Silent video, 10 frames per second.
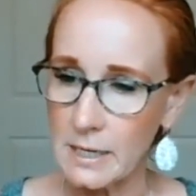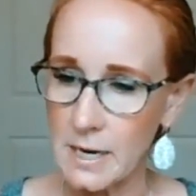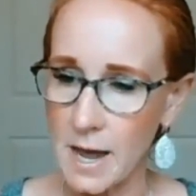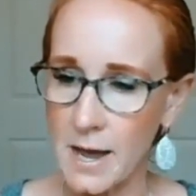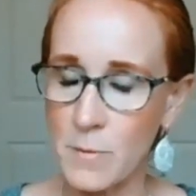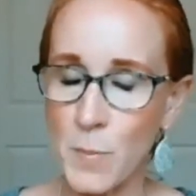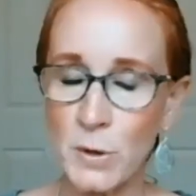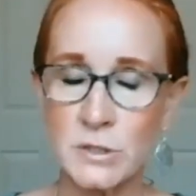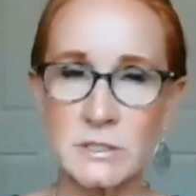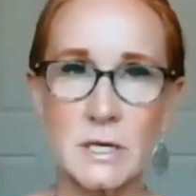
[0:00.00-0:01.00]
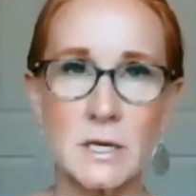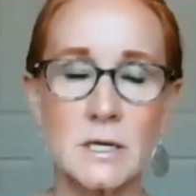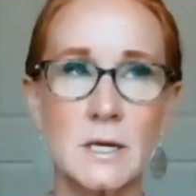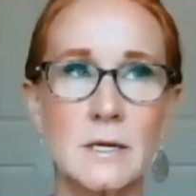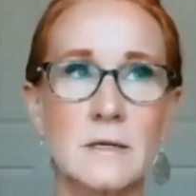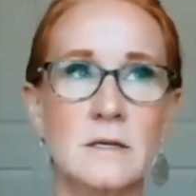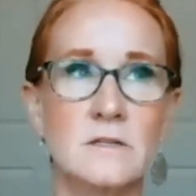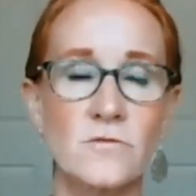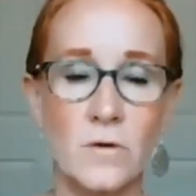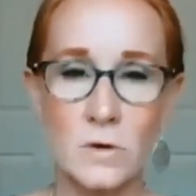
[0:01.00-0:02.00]
And I'm a person
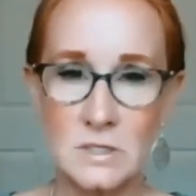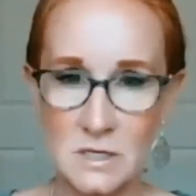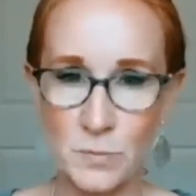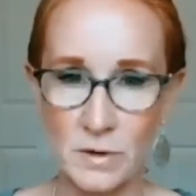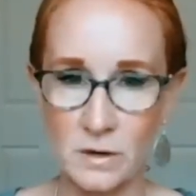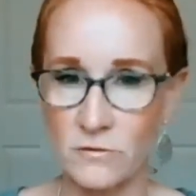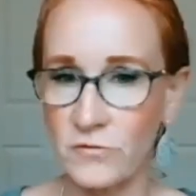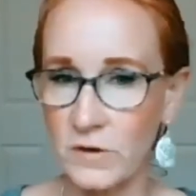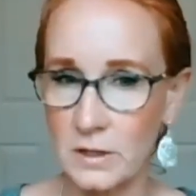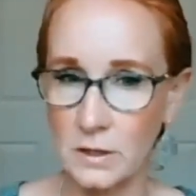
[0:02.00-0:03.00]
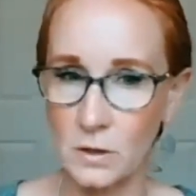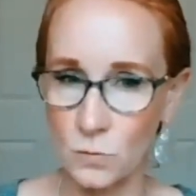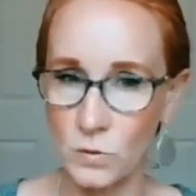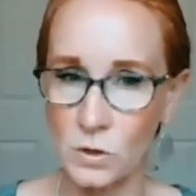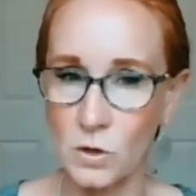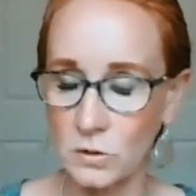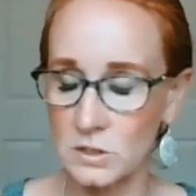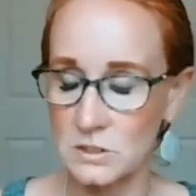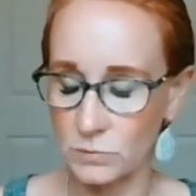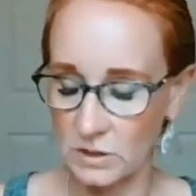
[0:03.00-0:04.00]
that is very deep in feeling,
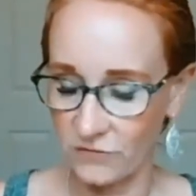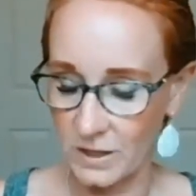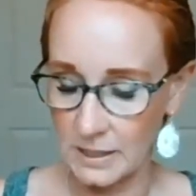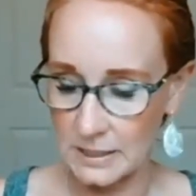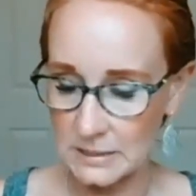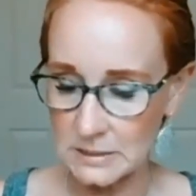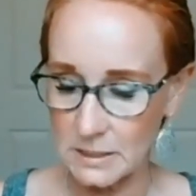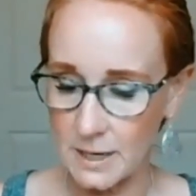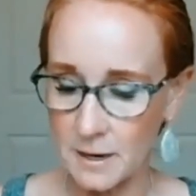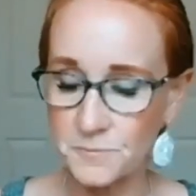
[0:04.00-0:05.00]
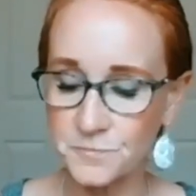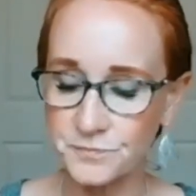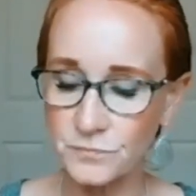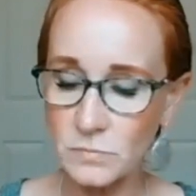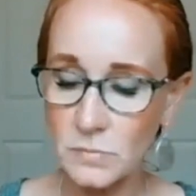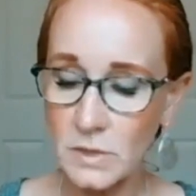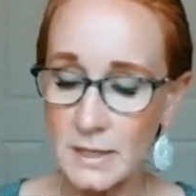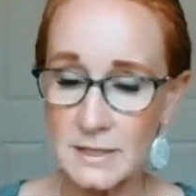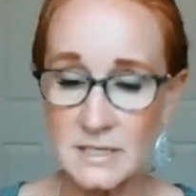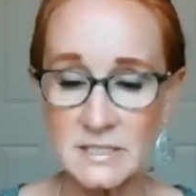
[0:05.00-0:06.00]
regardless of what the feeling is. Okay.
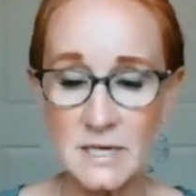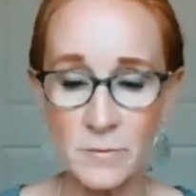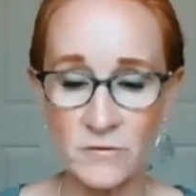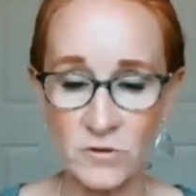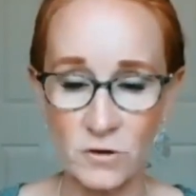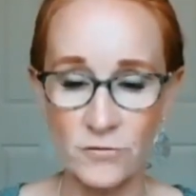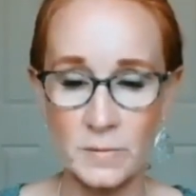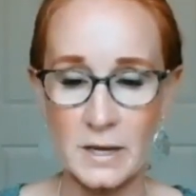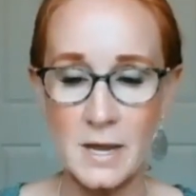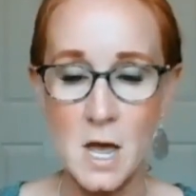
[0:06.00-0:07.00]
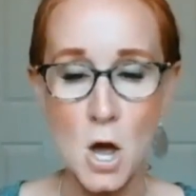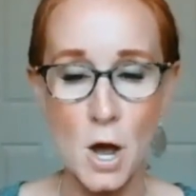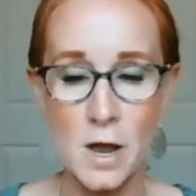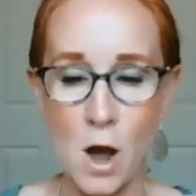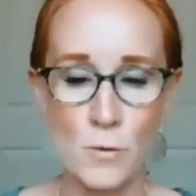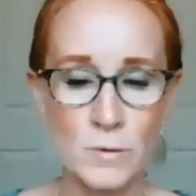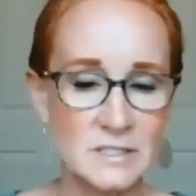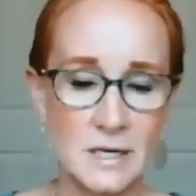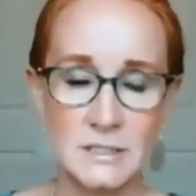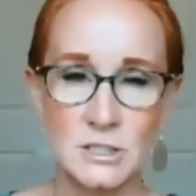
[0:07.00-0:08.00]
This time of year for me, I
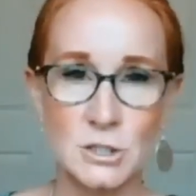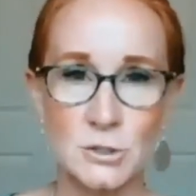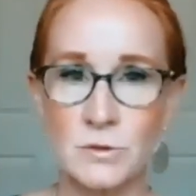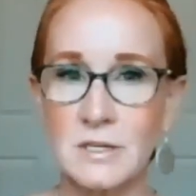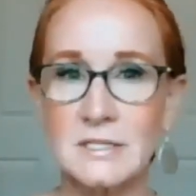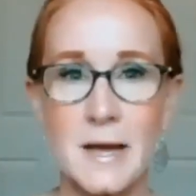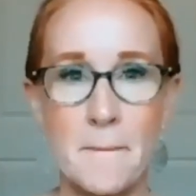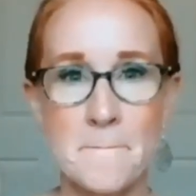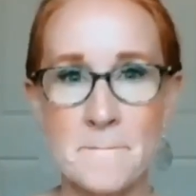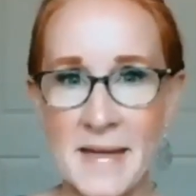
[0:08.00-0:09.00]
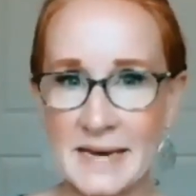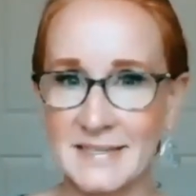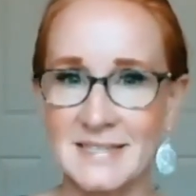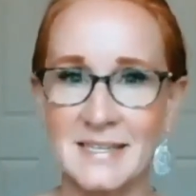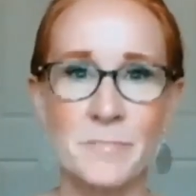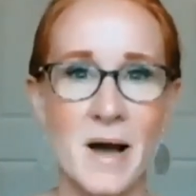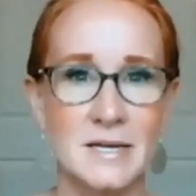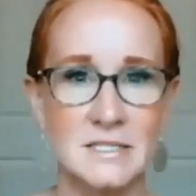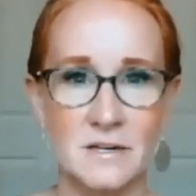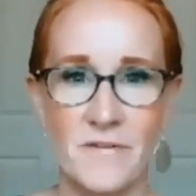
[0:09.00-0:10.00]
always got to do these amazing,
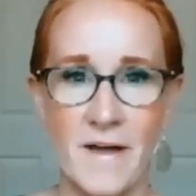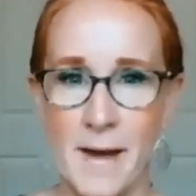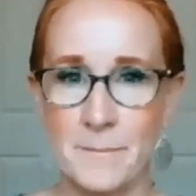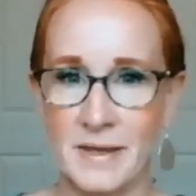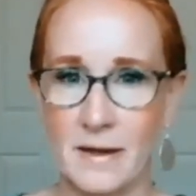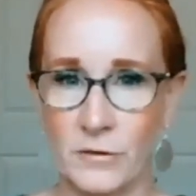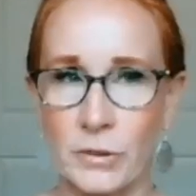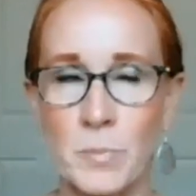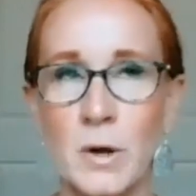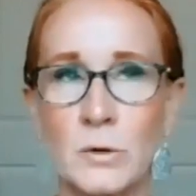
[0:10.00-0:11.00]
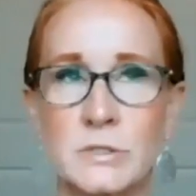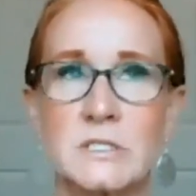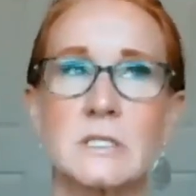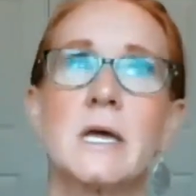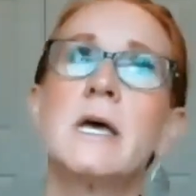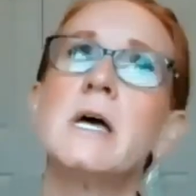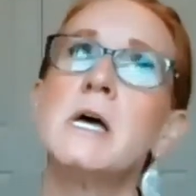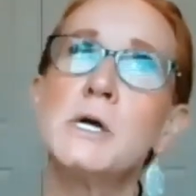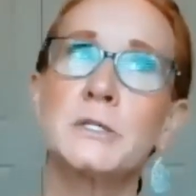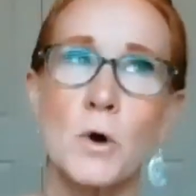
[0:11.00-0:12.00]
positive, happy, healthy posts.
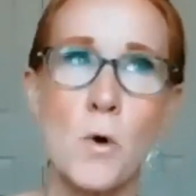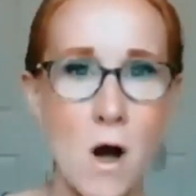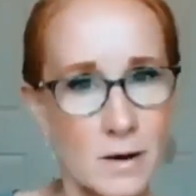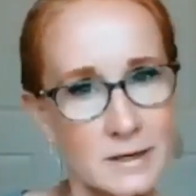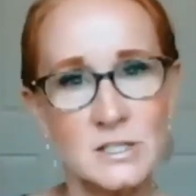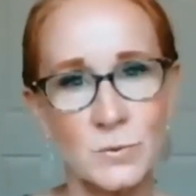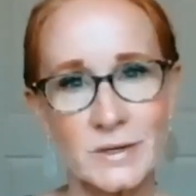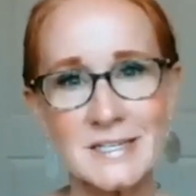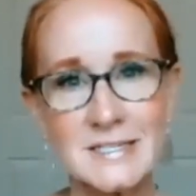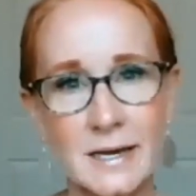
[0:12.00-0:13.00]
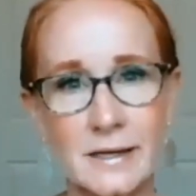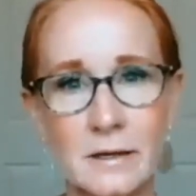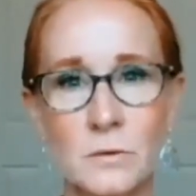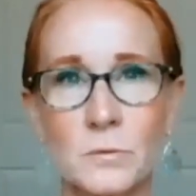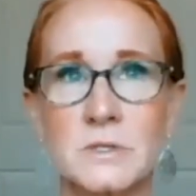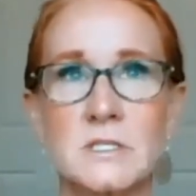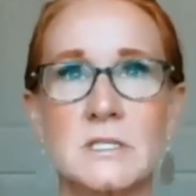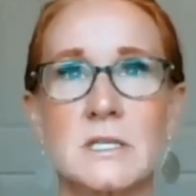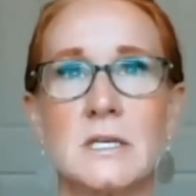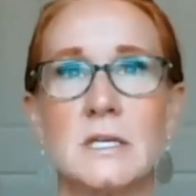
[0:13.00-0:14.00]
So, August 22nd
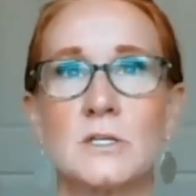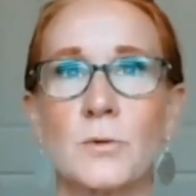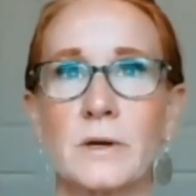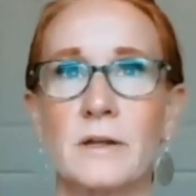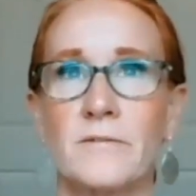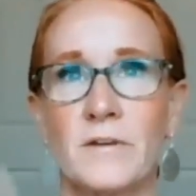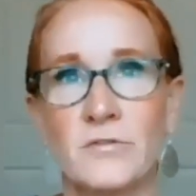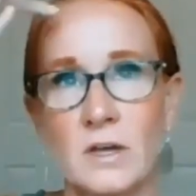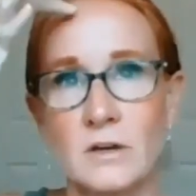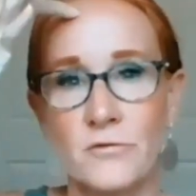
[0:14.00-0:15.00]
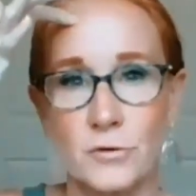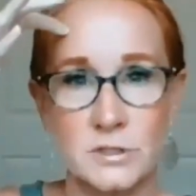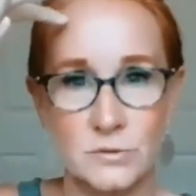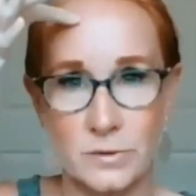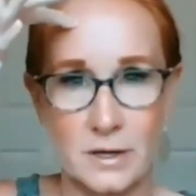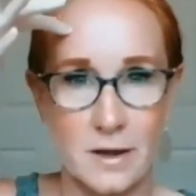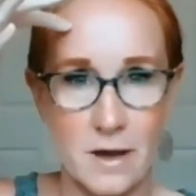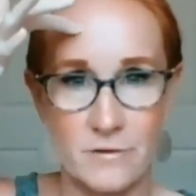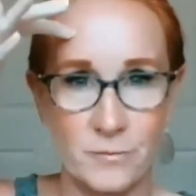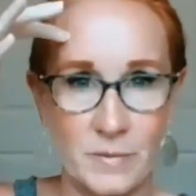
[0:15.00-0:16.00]
was the 25th
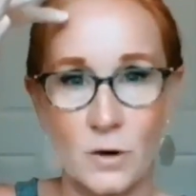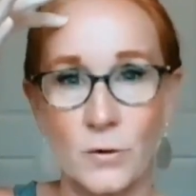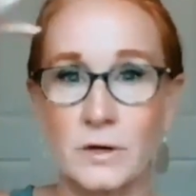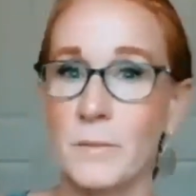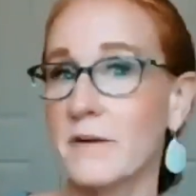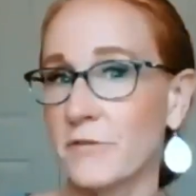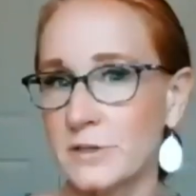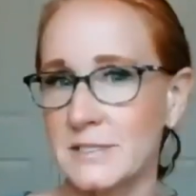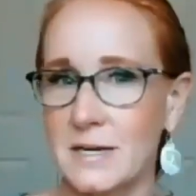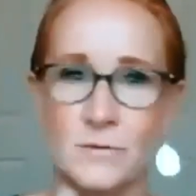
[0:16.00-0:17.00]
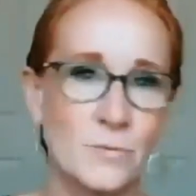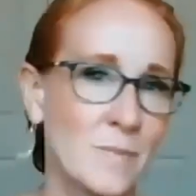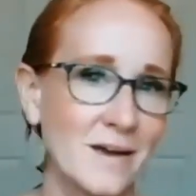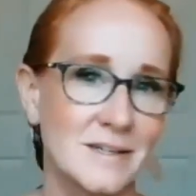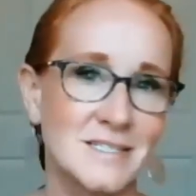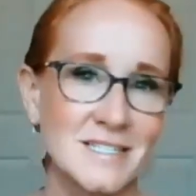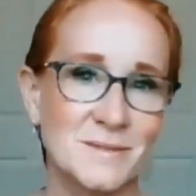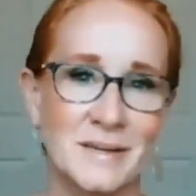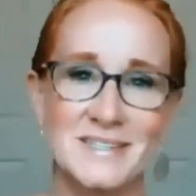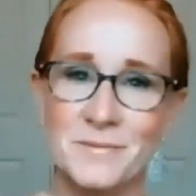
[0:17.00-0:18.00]
anniversary of me going on my first date with my ex
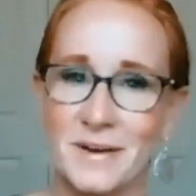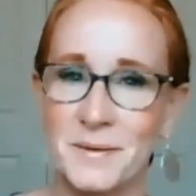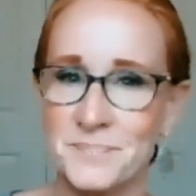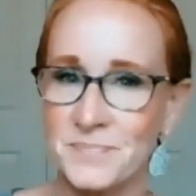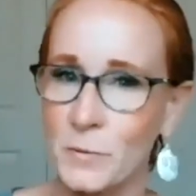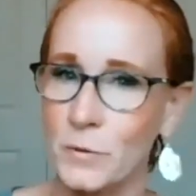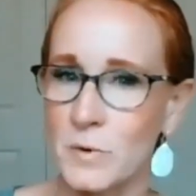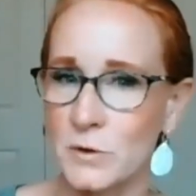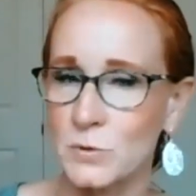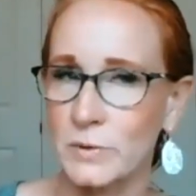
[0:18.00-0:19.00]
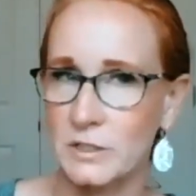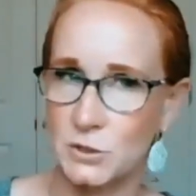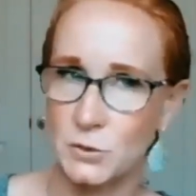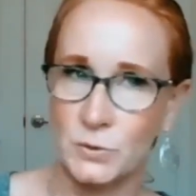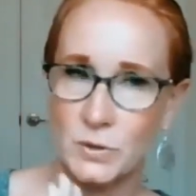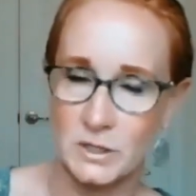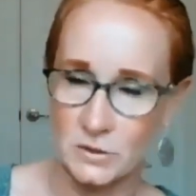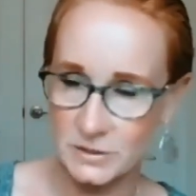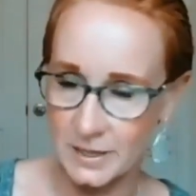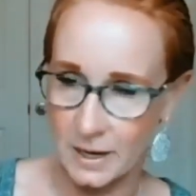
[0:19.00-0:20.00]
husband, right? We were married 22
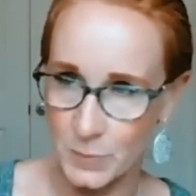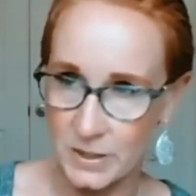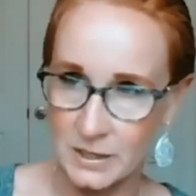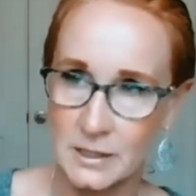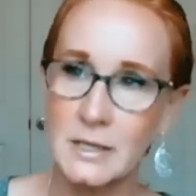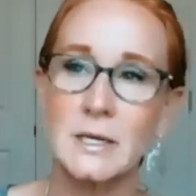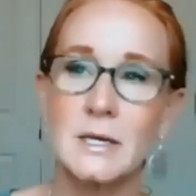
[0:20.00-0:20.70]
years happily.